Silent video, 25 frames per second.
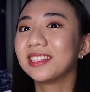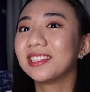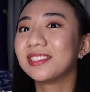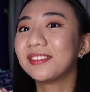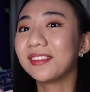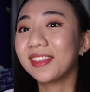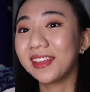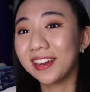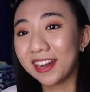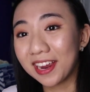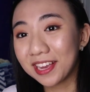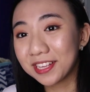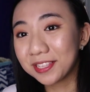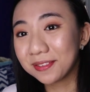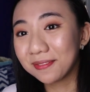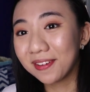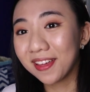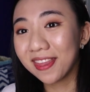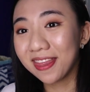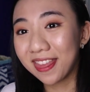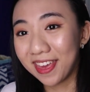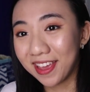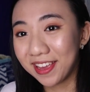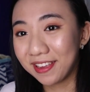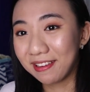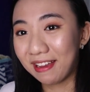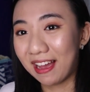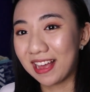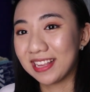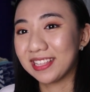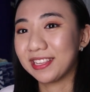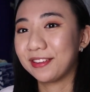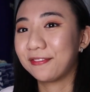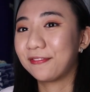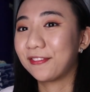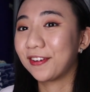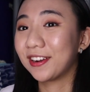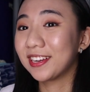So the next one, thank you
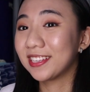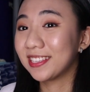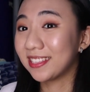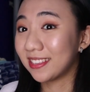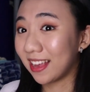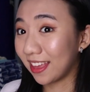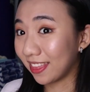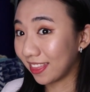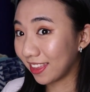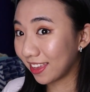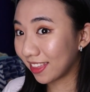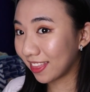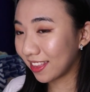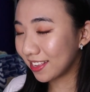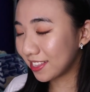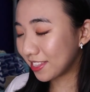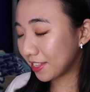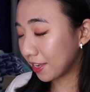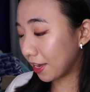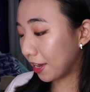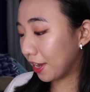Asa for sending this